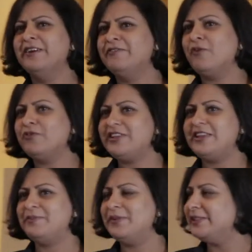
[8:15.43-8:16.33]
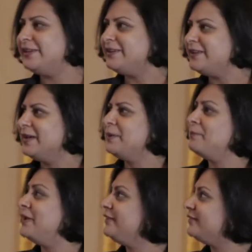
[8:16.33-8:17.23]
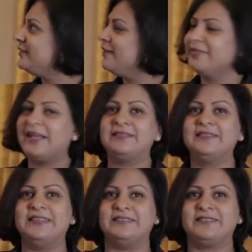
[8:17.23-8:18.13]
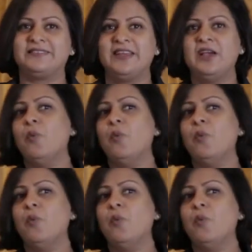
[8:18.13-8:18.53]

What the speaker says: 14 million, makes it on that list.